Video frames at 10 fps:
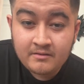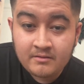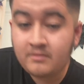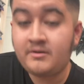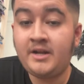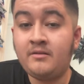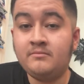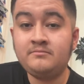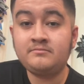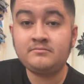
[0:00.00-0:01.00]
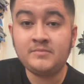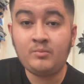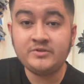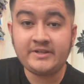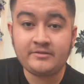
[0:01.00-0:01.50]
Oh damn.
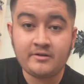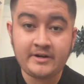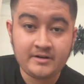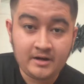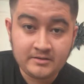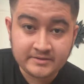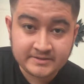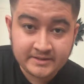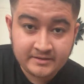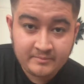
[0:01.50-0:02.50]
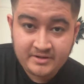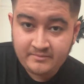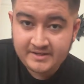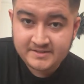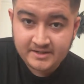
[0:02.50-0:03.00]
Almost like $30 then. I mean, it
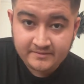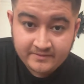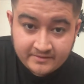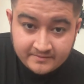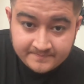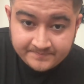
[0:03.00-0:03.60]
makes sense.